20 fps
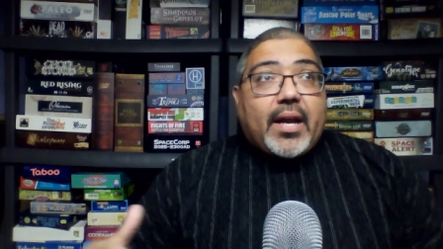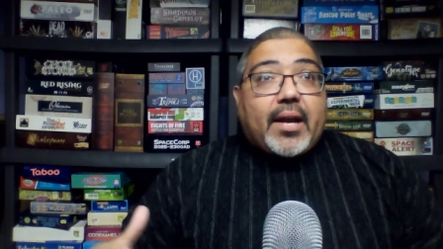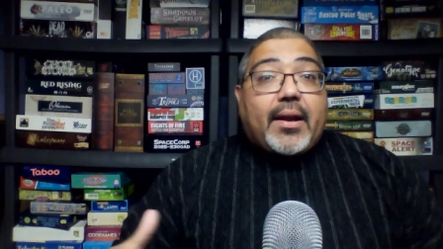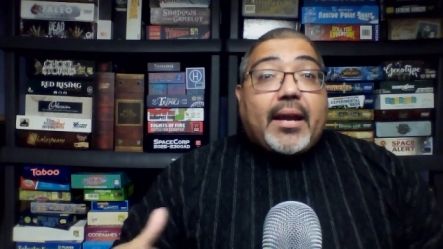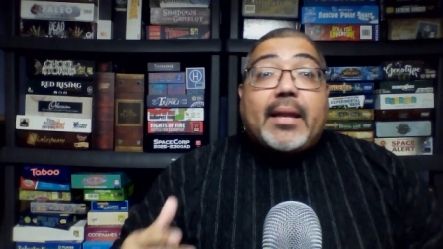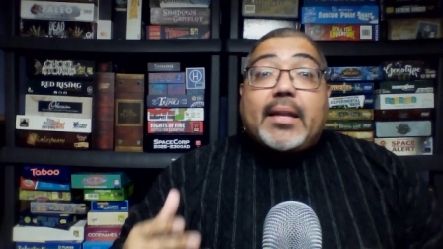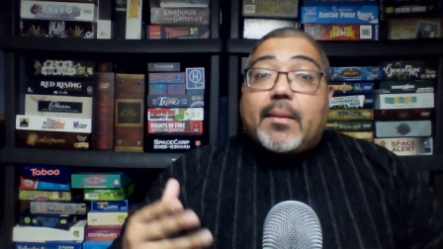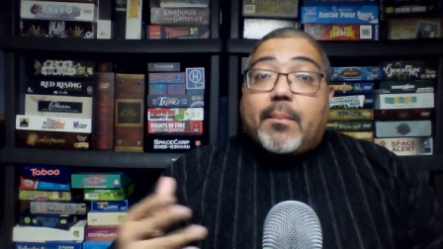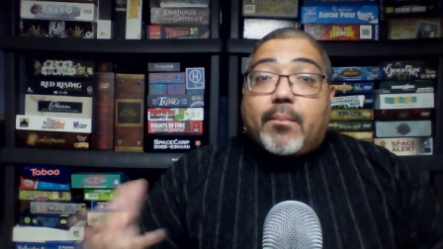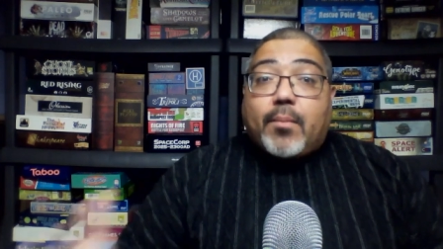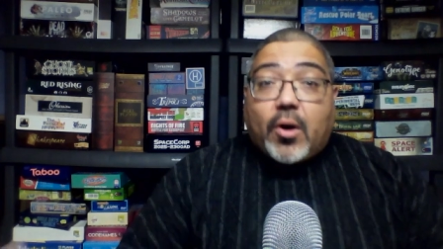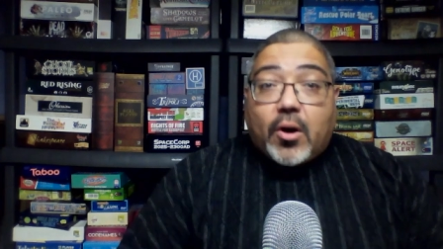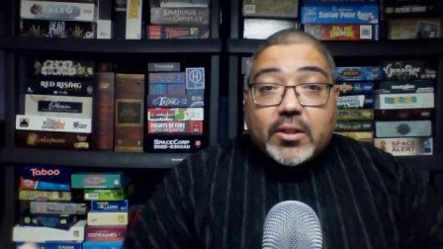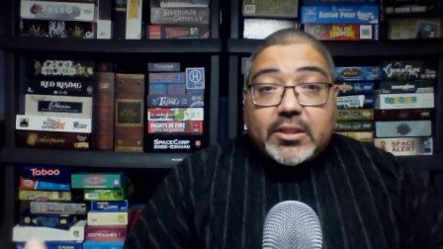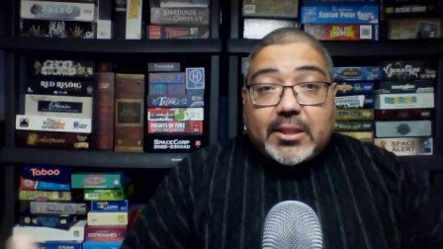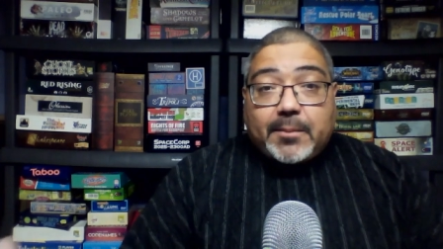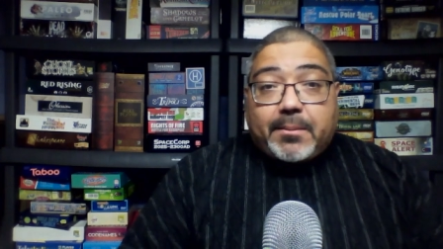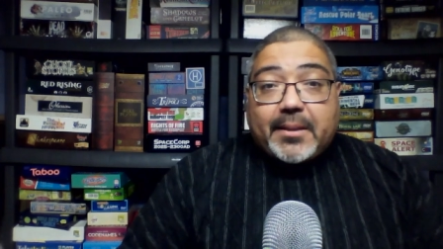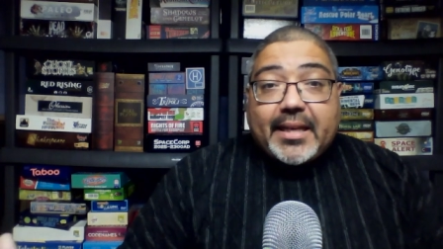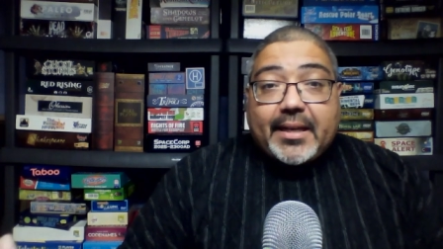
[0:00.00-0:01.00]
in the
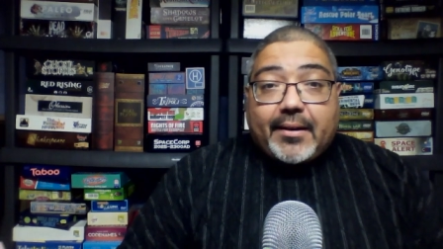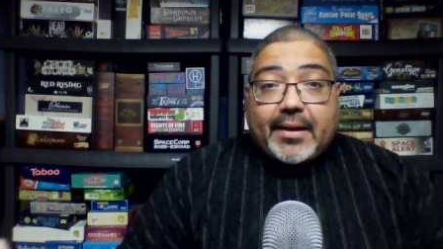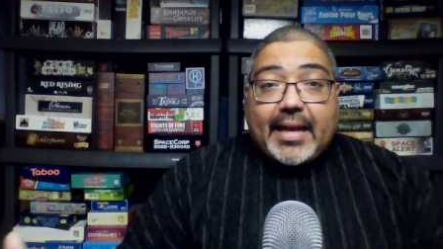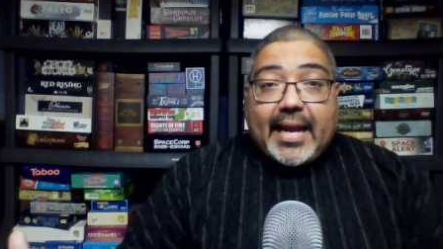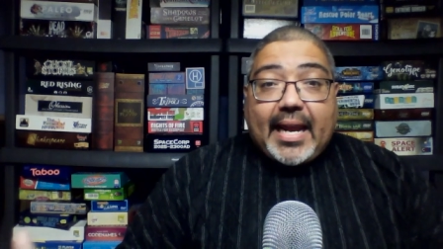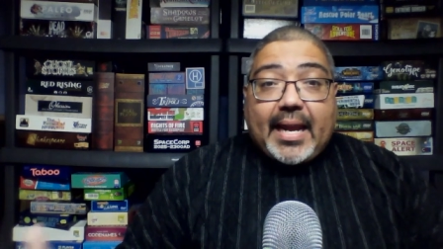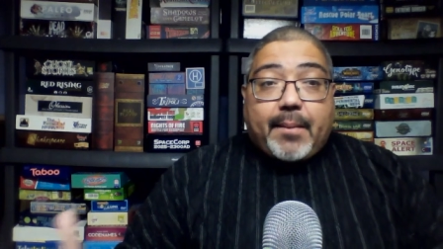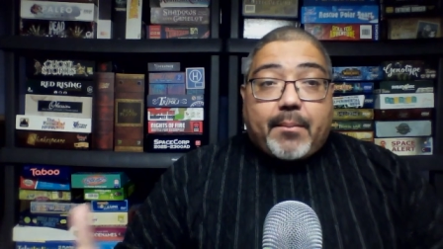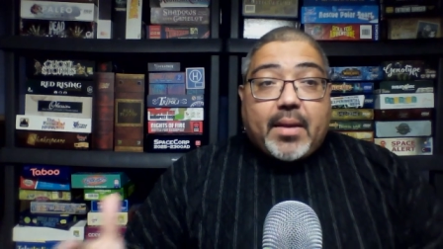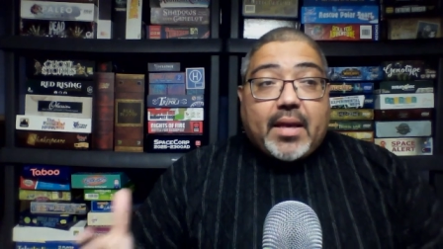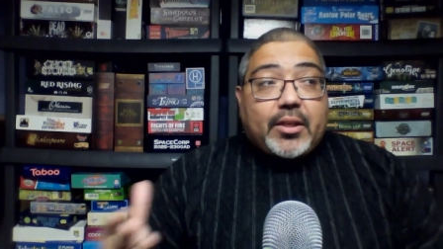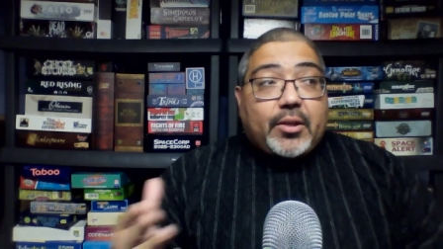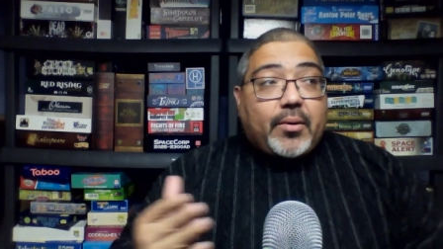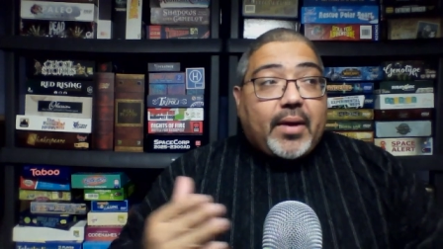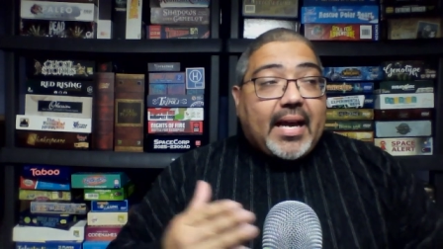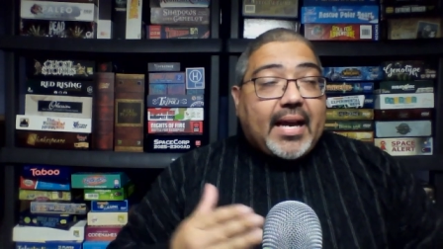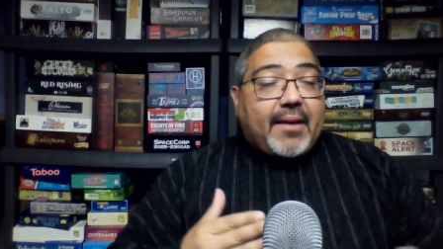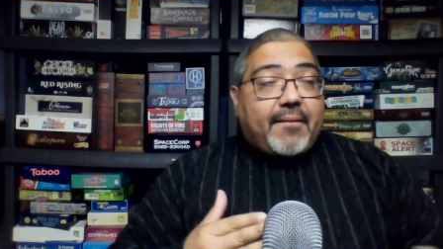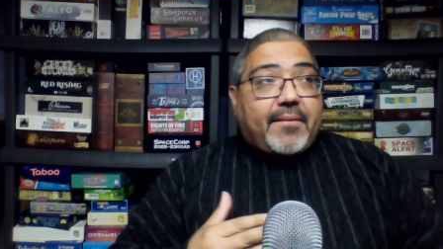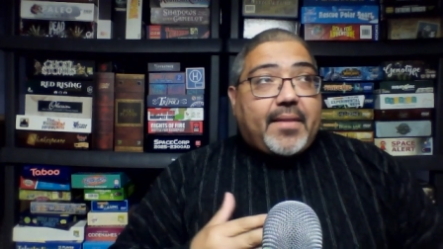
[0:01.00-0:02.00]
multiplayer game you
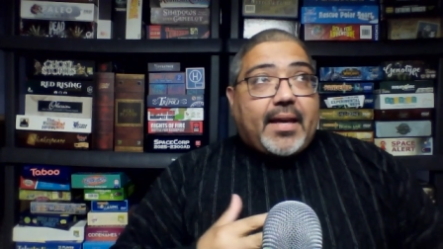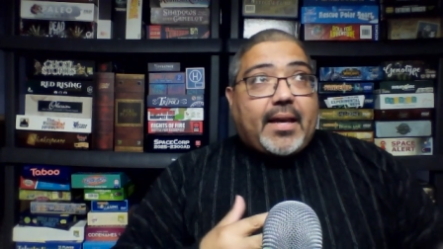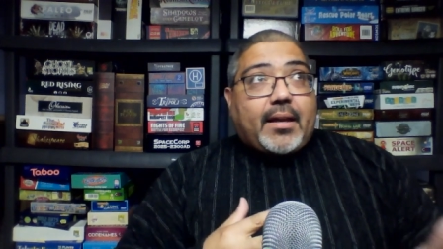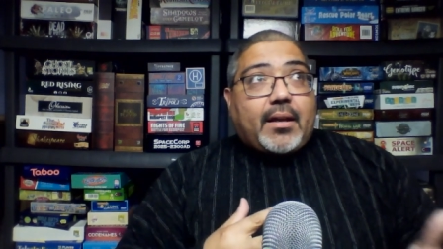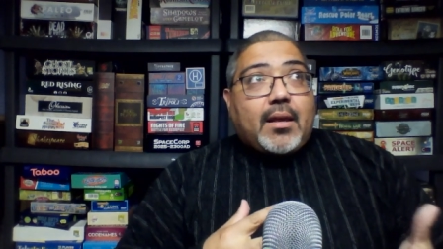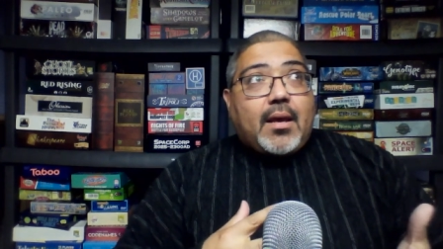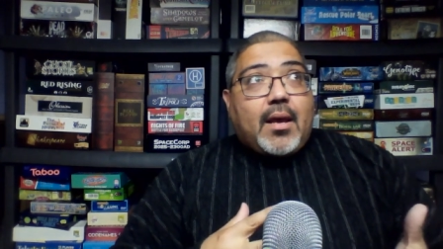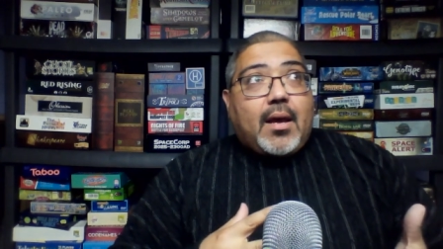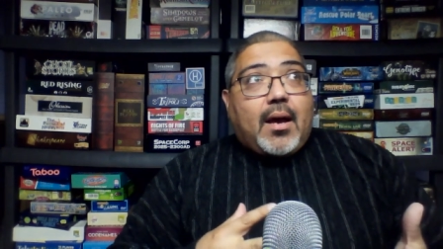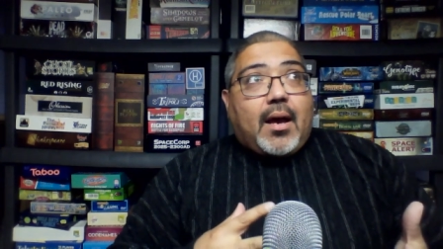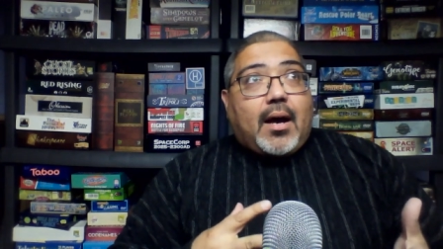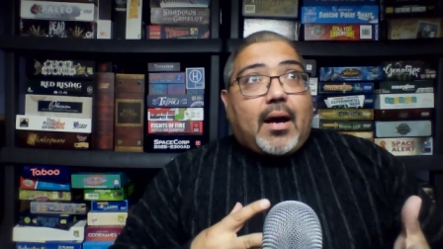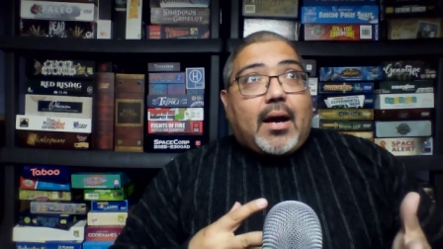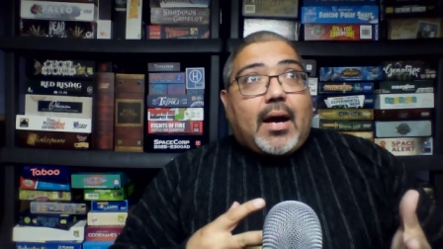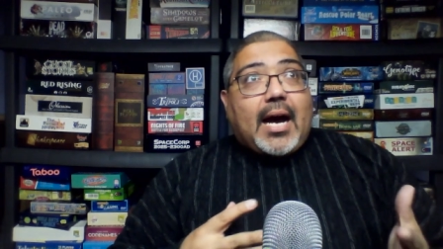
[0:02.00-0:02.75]
have that uh,